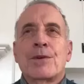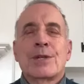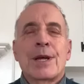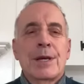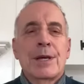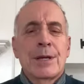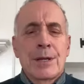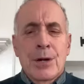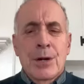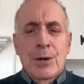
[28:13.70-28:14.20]

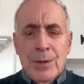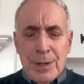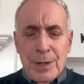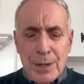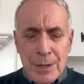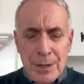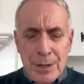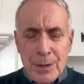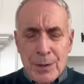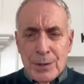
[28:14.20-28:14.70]
saying, you know,
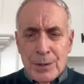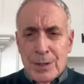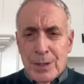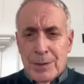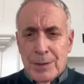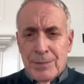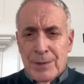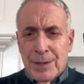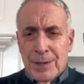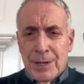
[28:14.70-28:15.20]
you know,
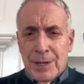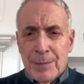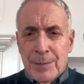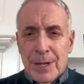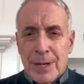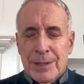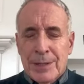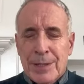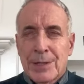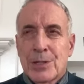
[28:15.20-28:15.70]
if you think
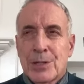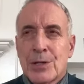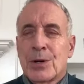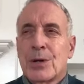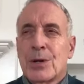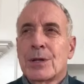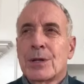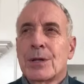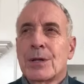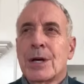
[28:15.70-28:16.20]
about
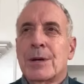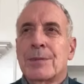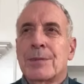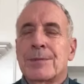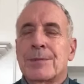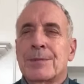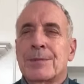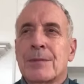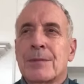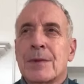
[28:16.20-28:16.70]
digital
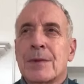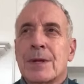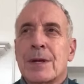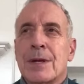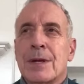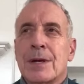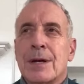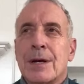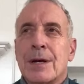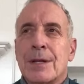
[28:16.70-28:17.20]
um,
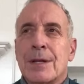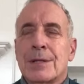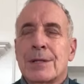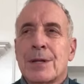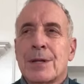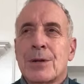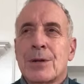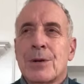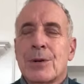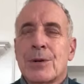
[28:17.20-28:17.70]
and
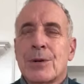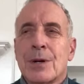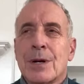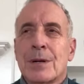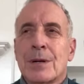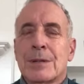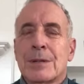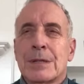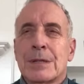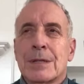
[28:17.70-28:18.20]
these other
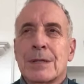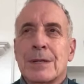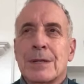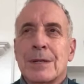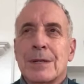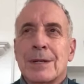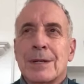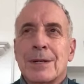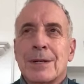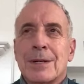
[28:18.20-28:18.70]
uh,
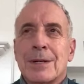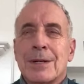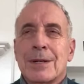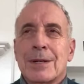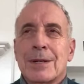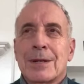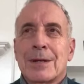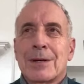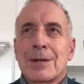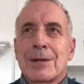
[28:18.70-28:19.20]

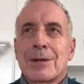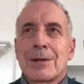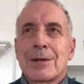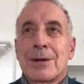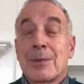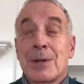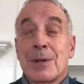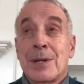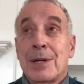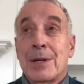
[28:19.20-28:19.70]

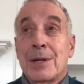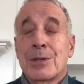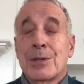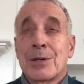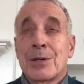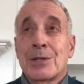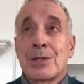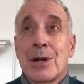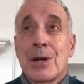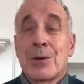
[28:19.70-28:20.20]
companies
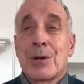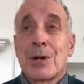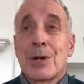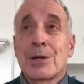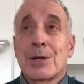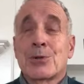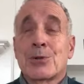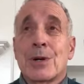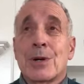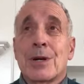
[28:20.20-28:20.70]
or General
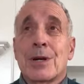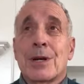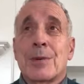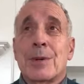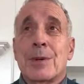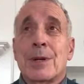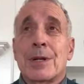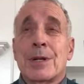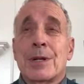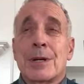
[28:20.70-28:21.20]
Electric, I
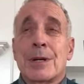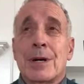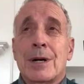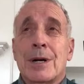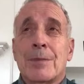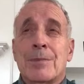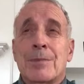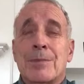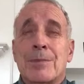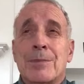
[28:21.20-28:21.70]
mean,
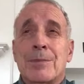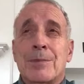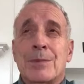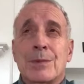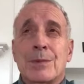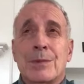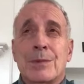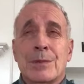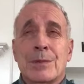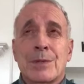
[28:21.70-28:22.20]
uh,
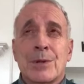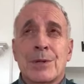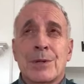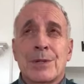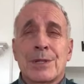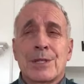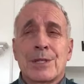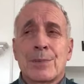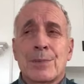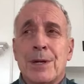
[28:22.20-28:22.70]
so does
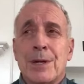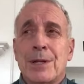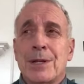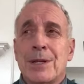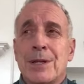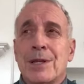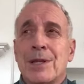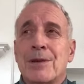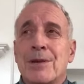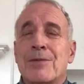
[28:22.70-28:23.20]
mm-hmm. this mean
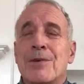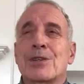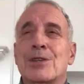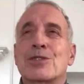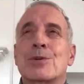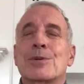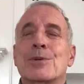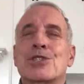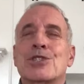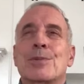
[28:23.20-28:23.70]
that the
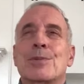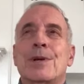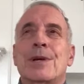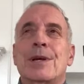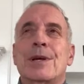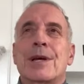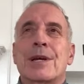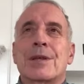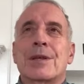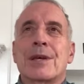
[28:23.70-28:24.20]
investors should
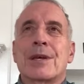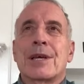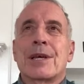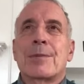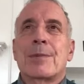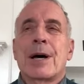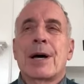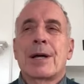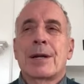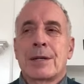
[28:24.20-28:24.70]
be kind of thinking
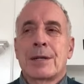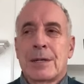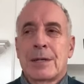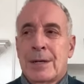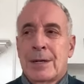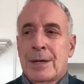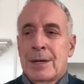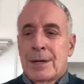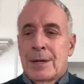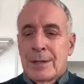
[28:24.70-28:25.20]
about
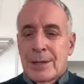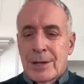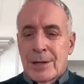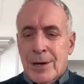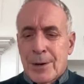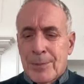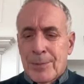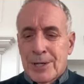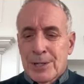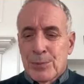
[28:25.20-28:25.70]
the
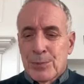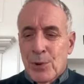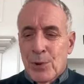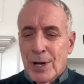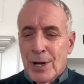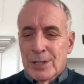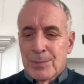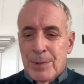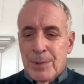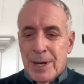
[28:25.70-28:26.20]
company's
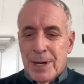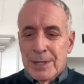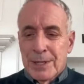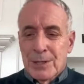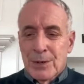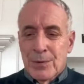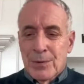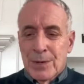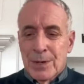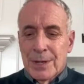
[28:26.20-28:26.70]

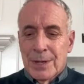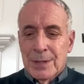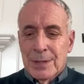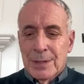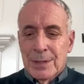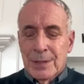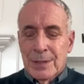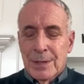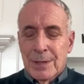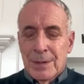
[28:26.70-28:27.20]
prospects over the
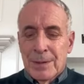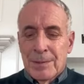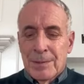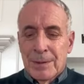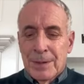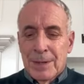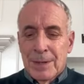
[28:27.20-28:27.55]
next uh,